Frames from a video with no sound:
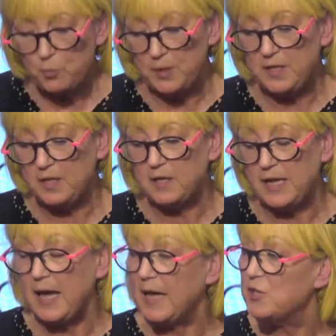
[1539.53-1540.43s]
political
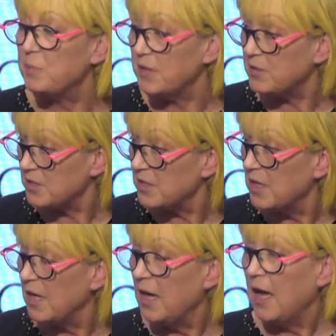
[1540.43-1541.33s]
engagement.
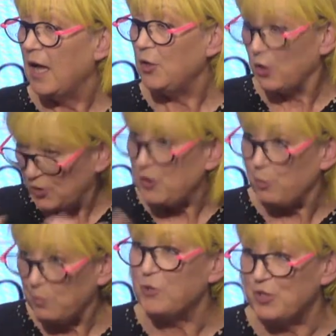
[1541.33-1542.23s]
Mm. You know that you
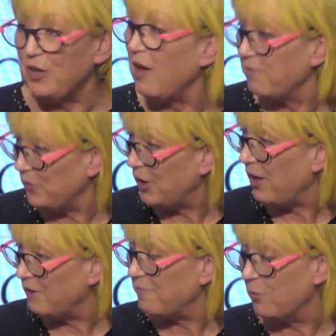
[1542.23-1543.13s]
would put your life on the
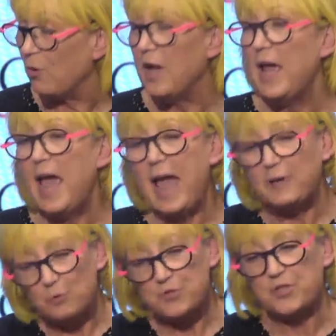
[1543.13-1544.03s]
line for, and
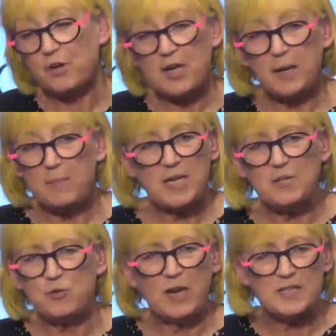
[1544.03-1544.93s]
also he, I mean he
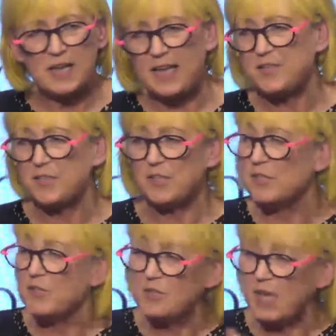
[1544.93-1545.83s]

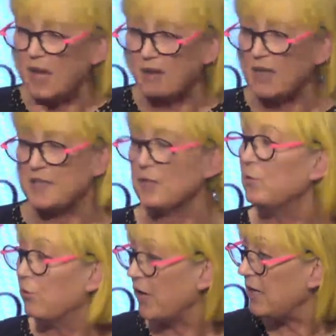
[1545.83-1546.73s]
translated uh, classical
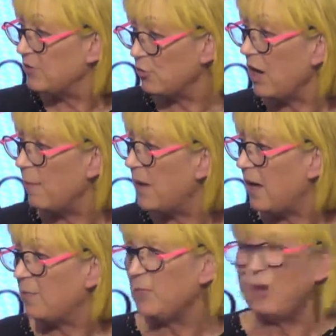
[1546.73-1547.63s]
Greek drama,
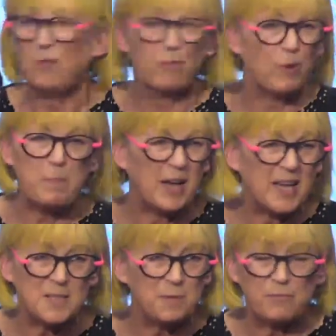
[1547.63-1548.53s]
you know three
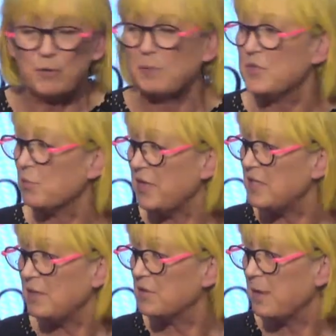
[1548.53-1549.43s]
plays before he was
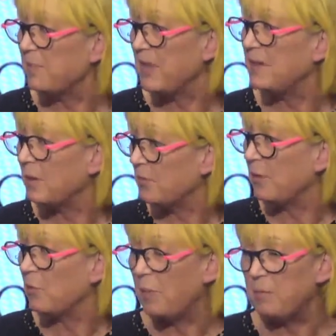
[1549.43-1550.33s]
twenty or something that, right, that
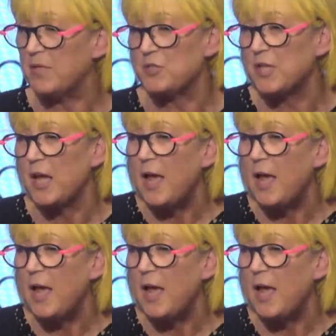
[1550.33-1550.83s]
were published,